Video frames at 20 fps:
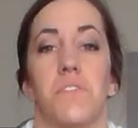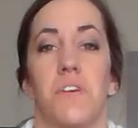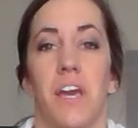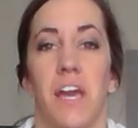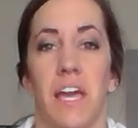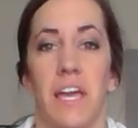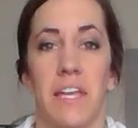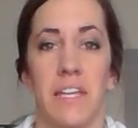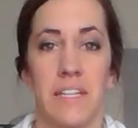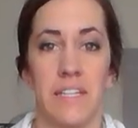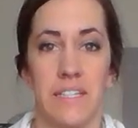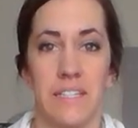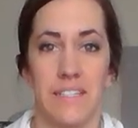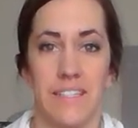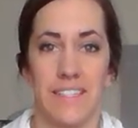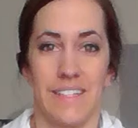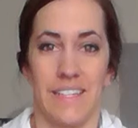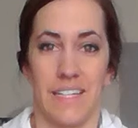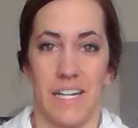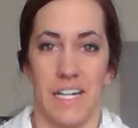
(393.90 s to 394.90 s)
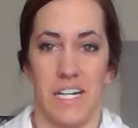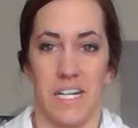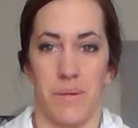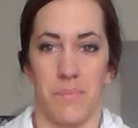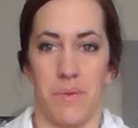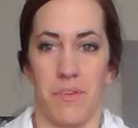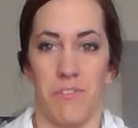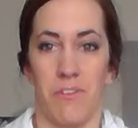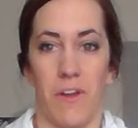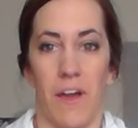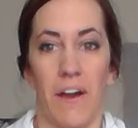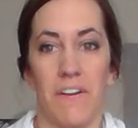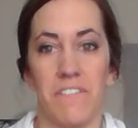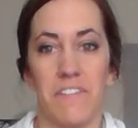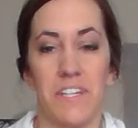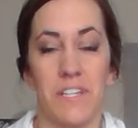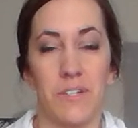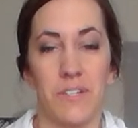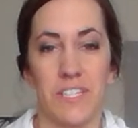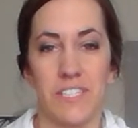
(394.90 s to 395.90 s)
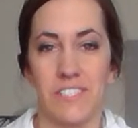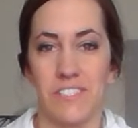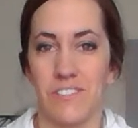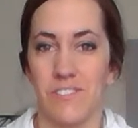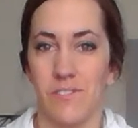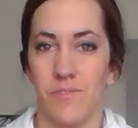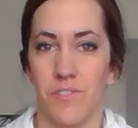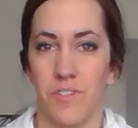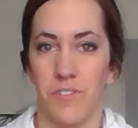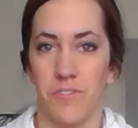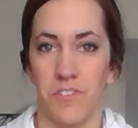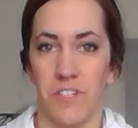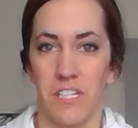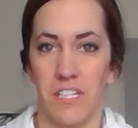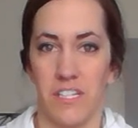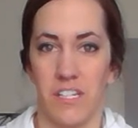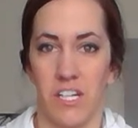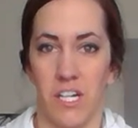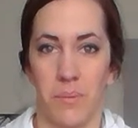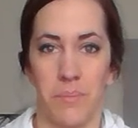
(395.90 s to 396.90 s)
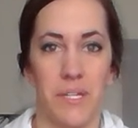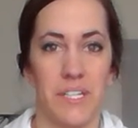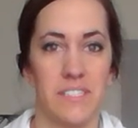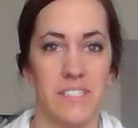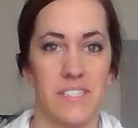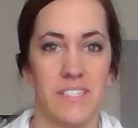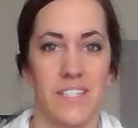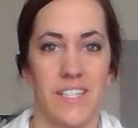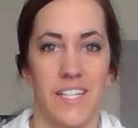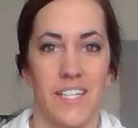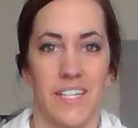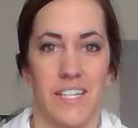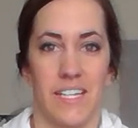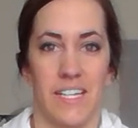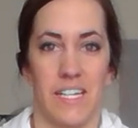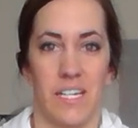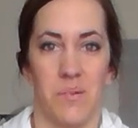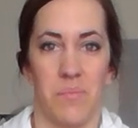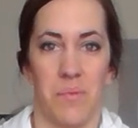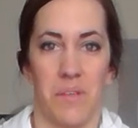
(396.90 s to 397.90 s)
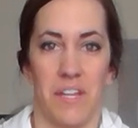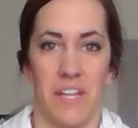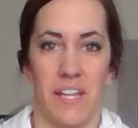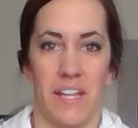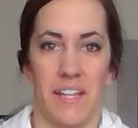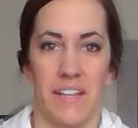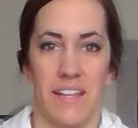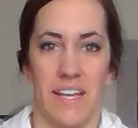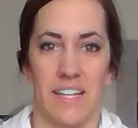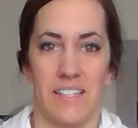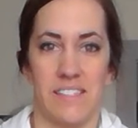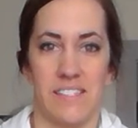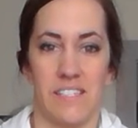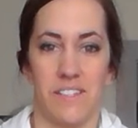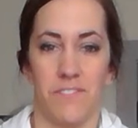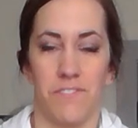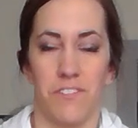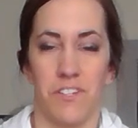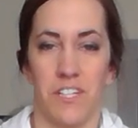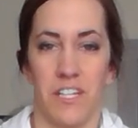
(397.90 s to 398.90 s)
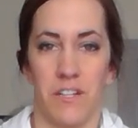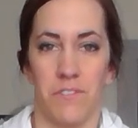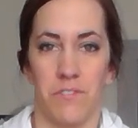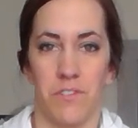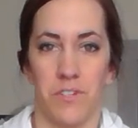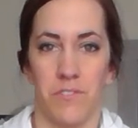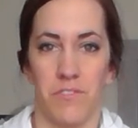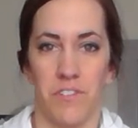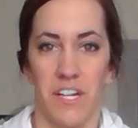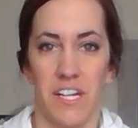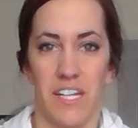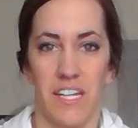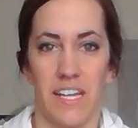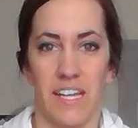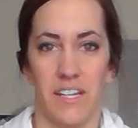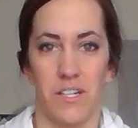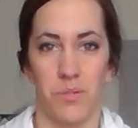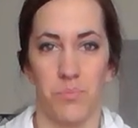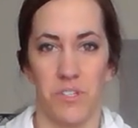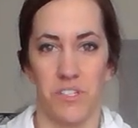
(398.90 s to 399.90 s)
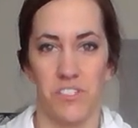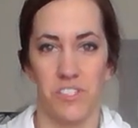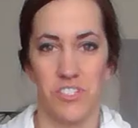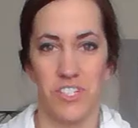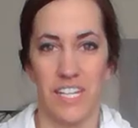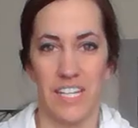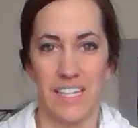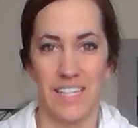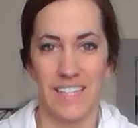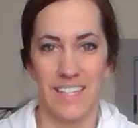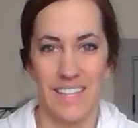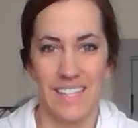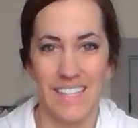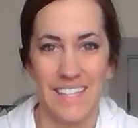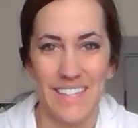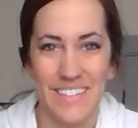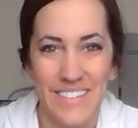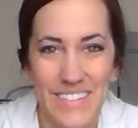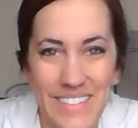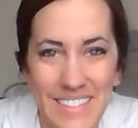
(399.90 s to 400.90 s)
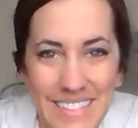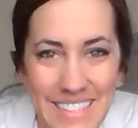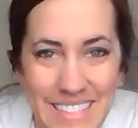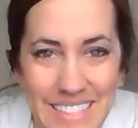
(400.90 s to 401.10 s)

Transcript: okay? If you have any questions, feel free to comment. And that's it for Get Fit Friday. Hope you enjoyed. Thank you.